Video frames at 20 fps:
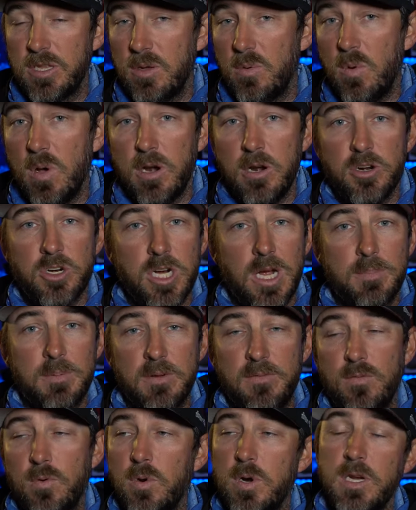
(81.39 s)
The water dropped
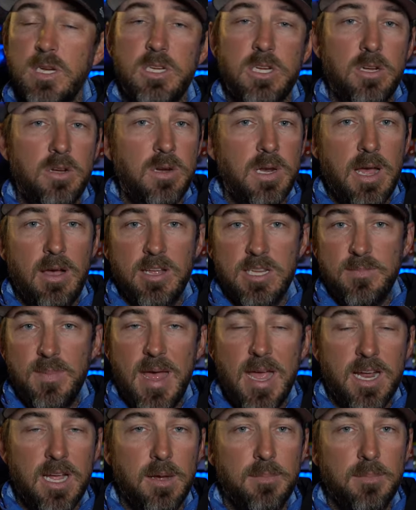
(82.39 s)
to 42, now it's back